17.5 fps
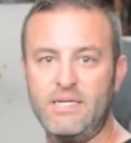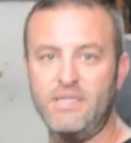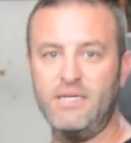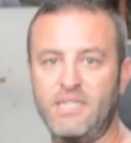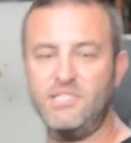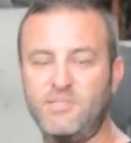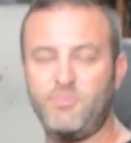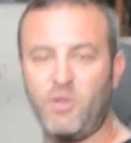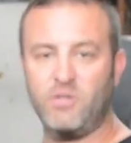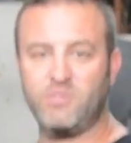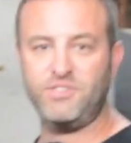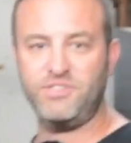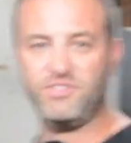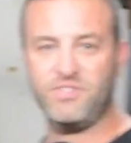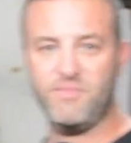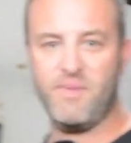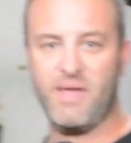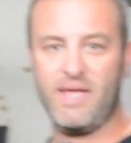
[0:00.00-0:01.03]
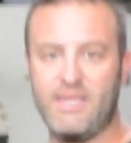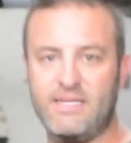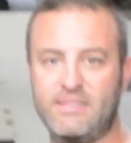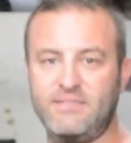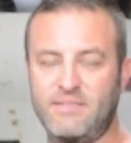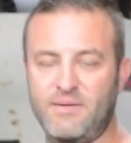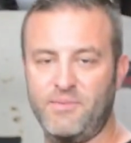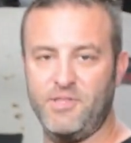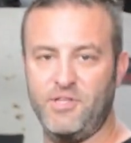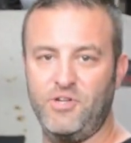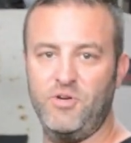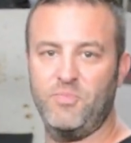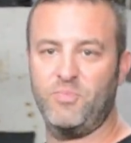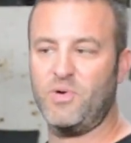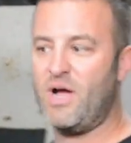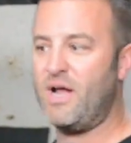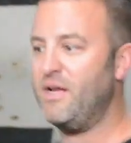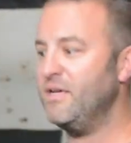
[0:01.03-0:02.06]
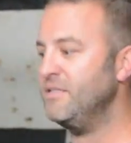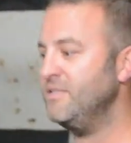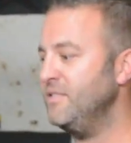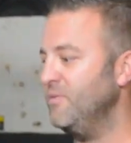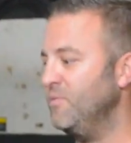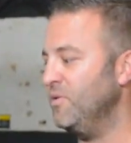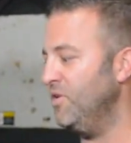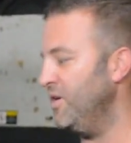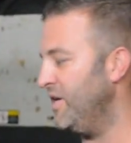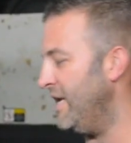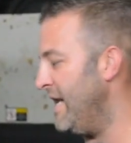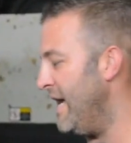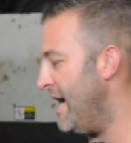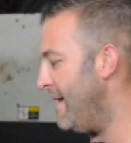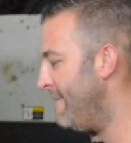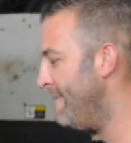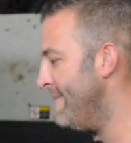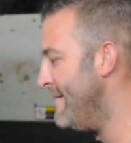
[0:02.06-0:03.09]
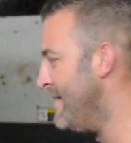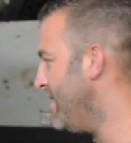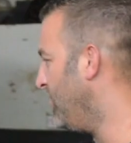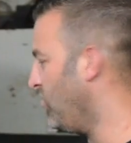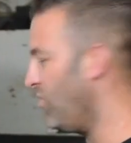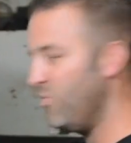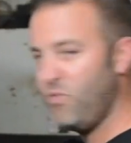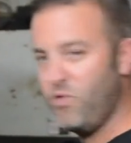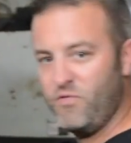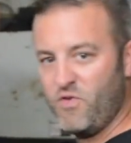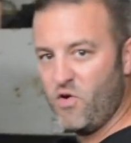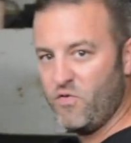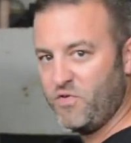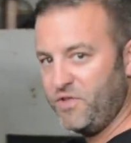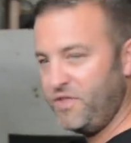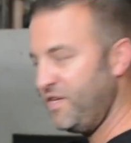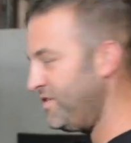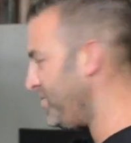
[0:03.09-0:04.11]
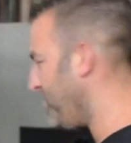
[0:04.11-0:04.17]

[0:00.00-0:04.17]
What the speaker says: has purchased to make some of the new products that we're looking at. We'll move over this